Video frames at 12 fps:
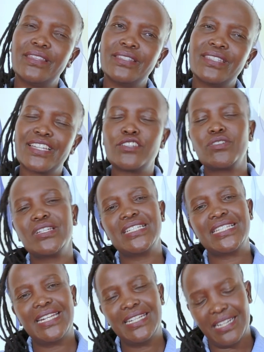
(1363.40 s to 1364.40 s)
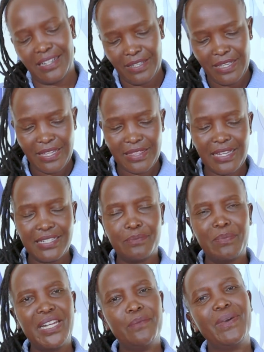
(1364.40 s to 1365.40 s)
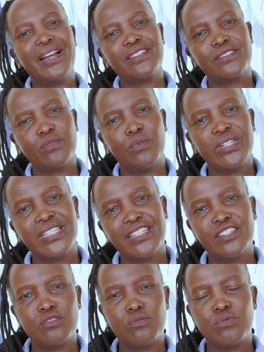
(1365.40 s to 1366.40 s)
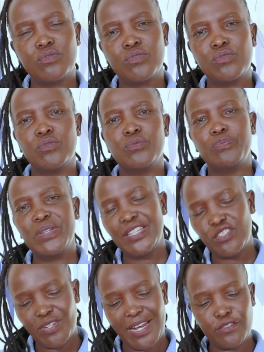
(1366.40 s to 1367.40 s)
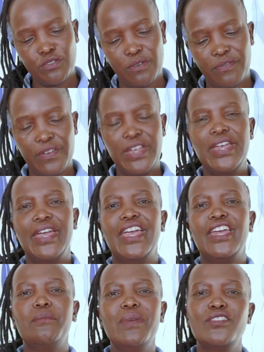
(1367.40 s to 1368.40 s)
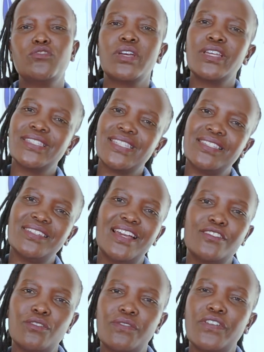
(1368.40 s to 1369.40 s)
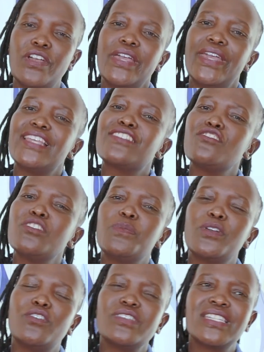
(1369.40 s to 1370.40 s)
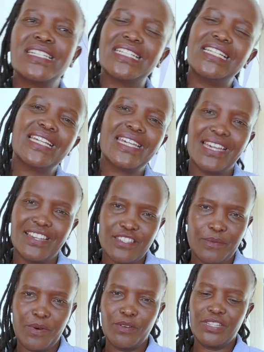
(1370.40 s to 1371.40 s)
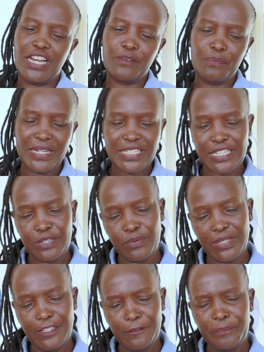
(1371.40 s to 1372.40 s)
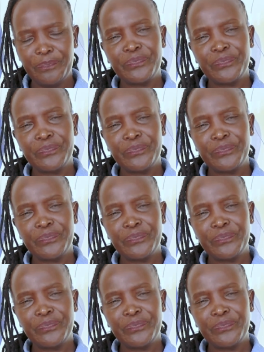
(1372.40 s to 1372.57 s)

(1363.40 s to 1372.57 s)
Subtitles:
security tender that Moneybags wanted to be in charge of and made sure he's in charge of, it's not because he really cares about that, but he will